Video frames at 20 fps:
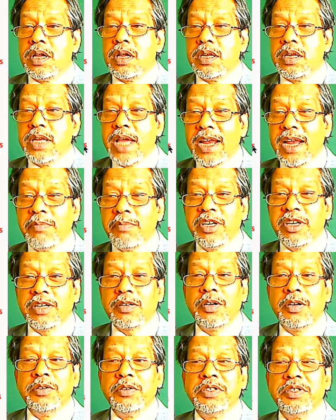Dynamic
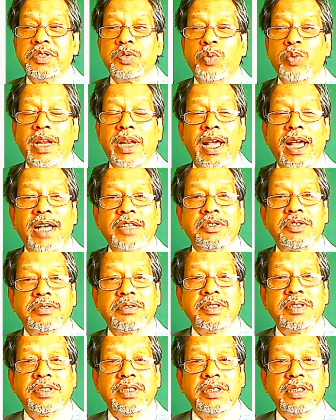loads one has to
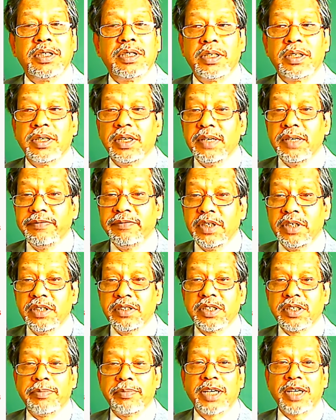consider. If there
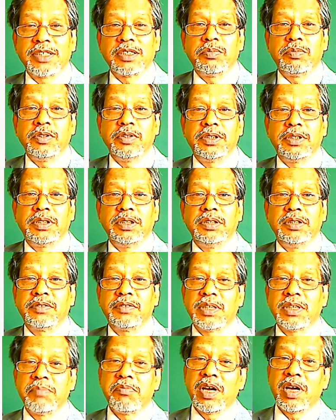is a possibility of
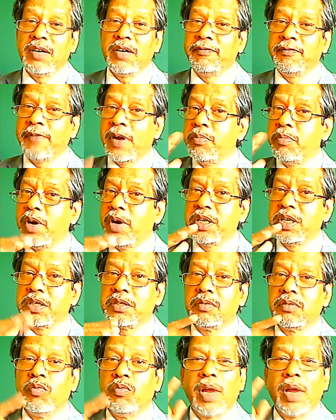some kind of
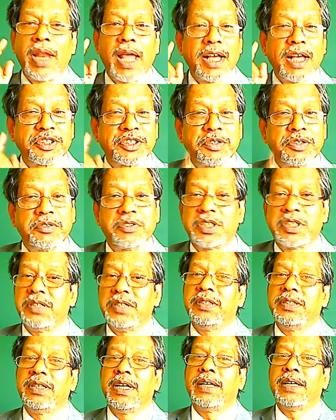vibration, one has to
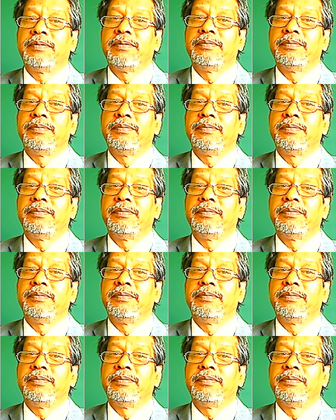study that.